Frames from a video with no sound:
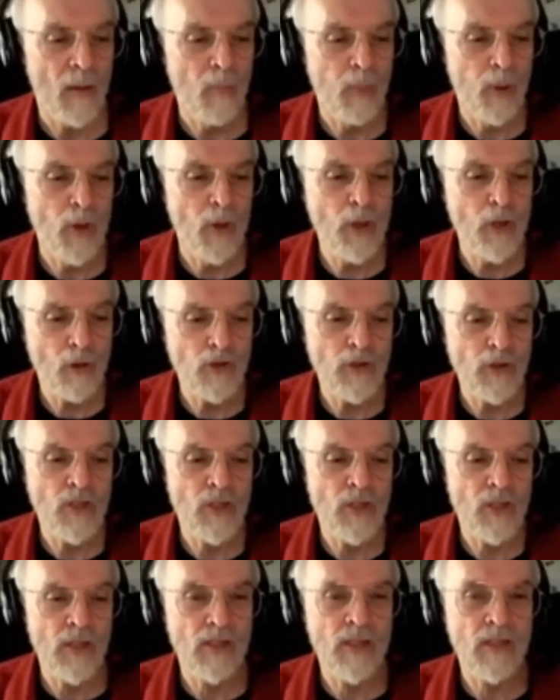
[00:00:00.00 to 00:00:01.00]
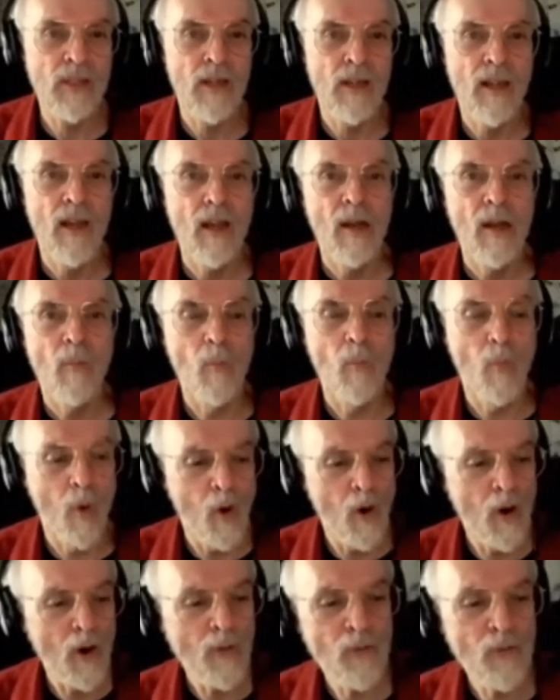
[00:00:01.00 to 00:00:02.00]
produces
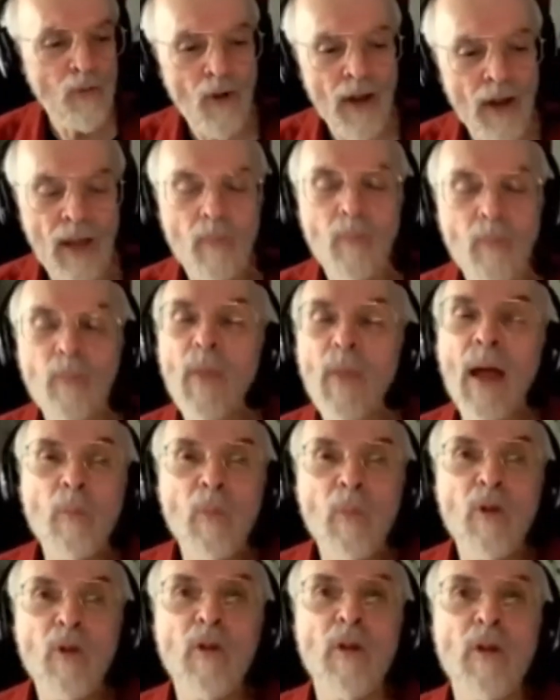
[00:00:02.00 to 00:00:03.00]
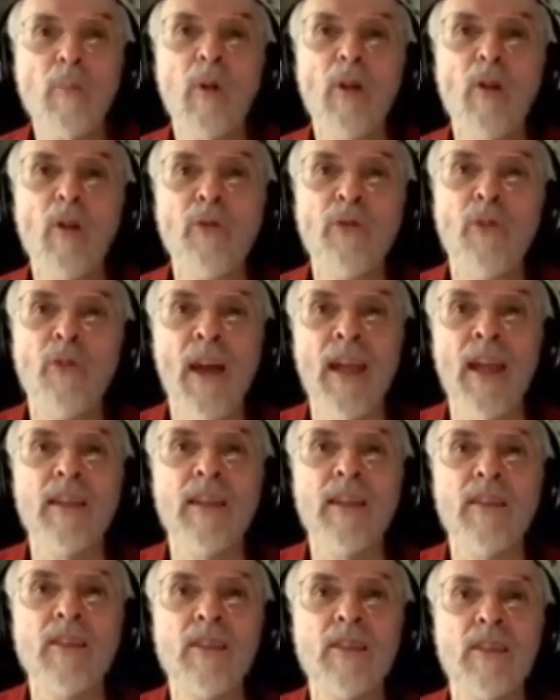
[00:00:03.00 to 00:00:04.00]
more memorable fights
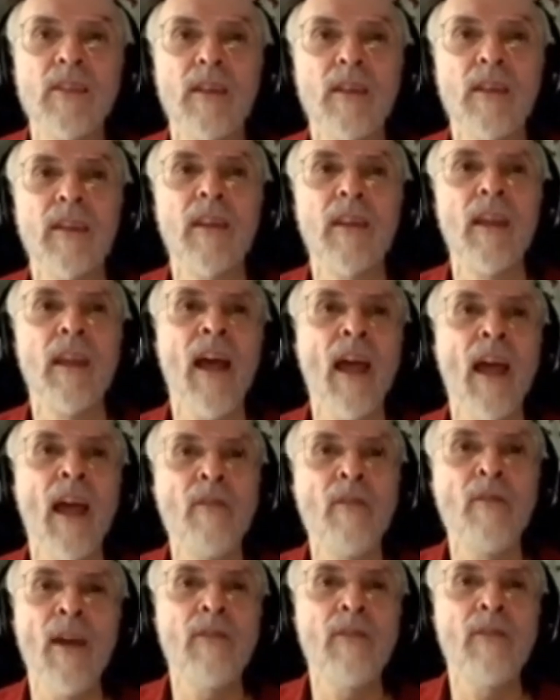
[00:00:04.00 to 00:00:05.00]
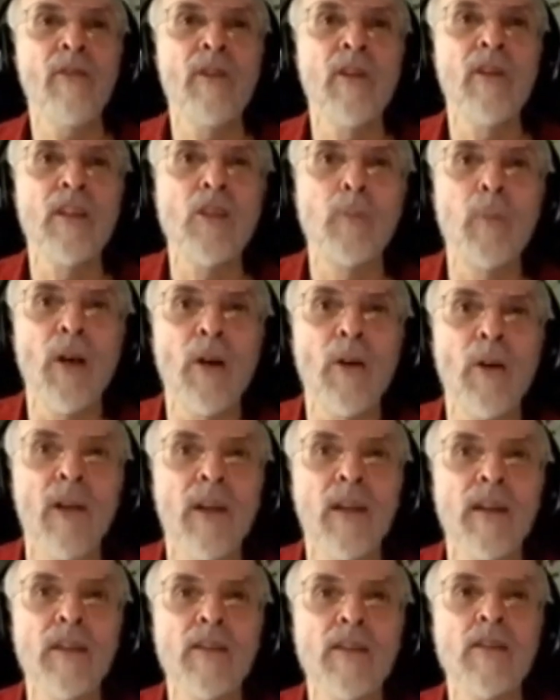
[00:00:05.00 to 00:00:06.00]
that were
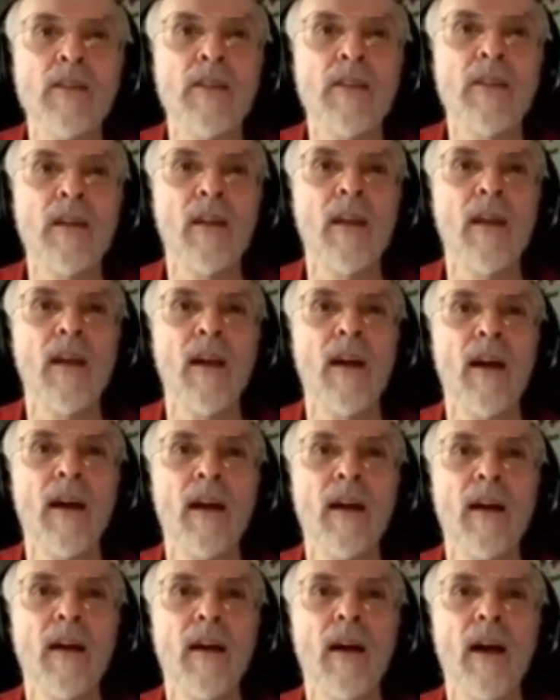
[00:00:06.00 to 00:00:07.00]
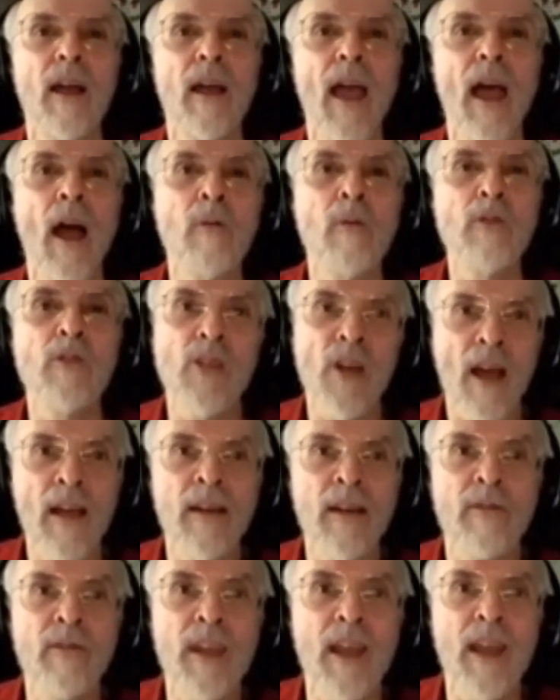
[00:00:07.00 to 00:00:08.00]
experienced outside
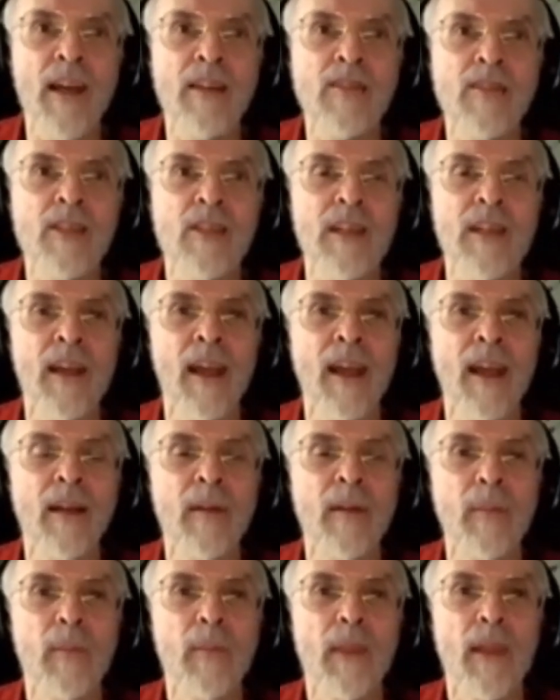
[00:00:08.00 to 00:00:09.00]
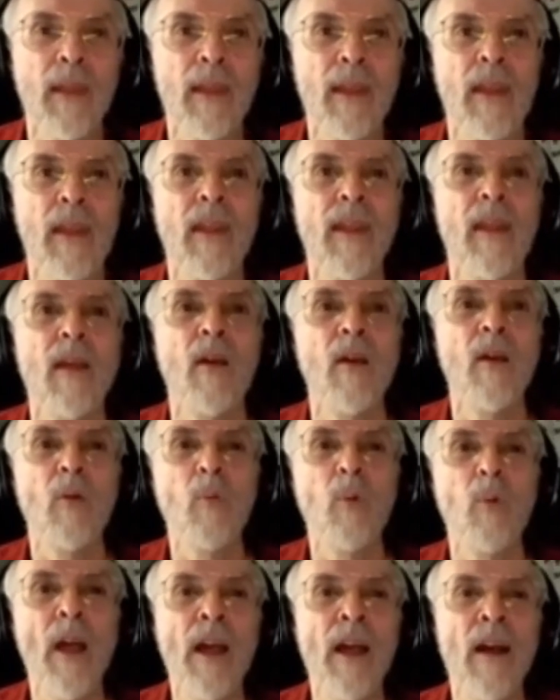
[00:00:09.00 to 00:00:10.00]
of the SCA,
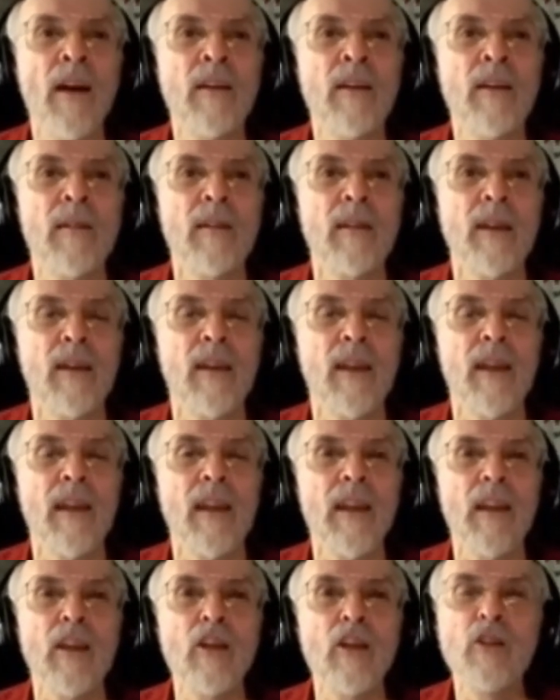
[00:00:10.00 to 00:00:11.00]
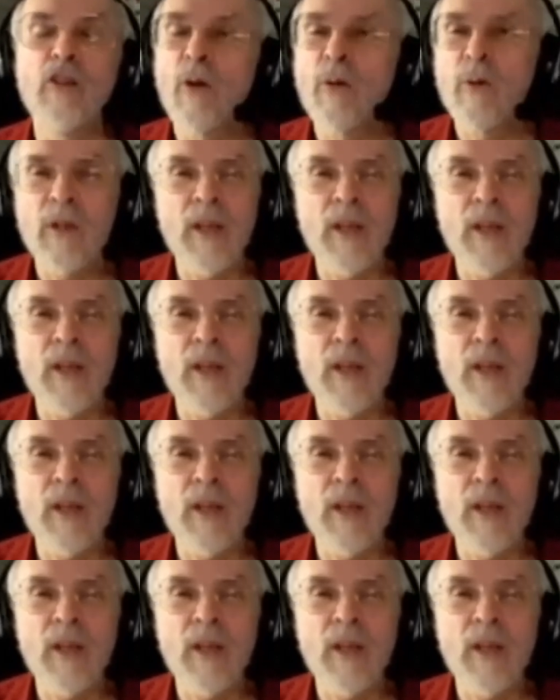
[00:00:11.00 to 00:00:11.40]
where you don't care